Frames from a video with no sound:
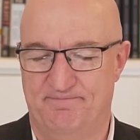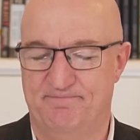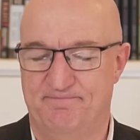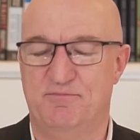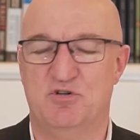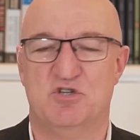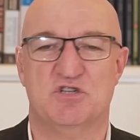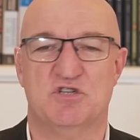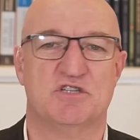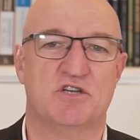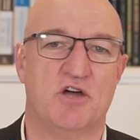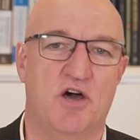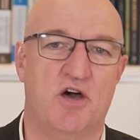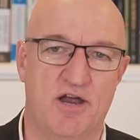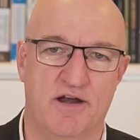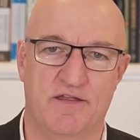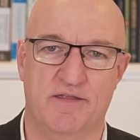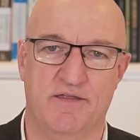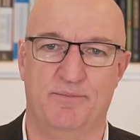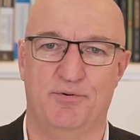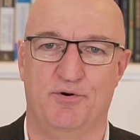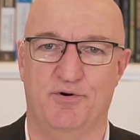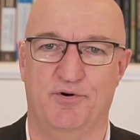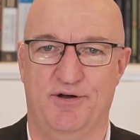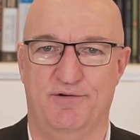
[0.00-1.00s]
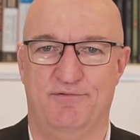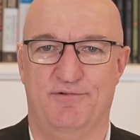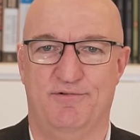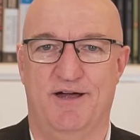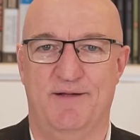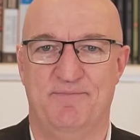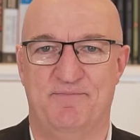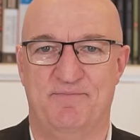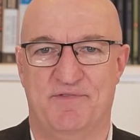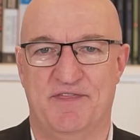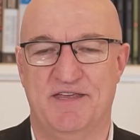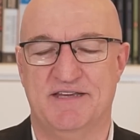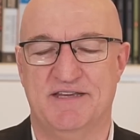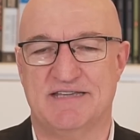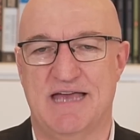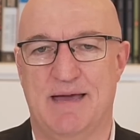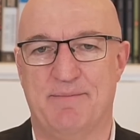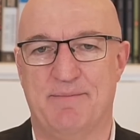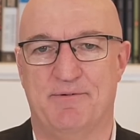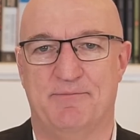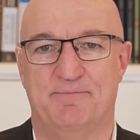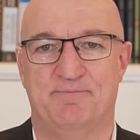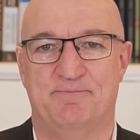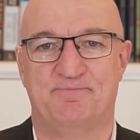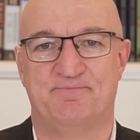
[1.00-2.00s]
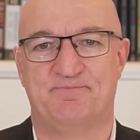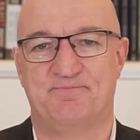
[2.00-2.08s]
Which is kind of the point, right? Things happen.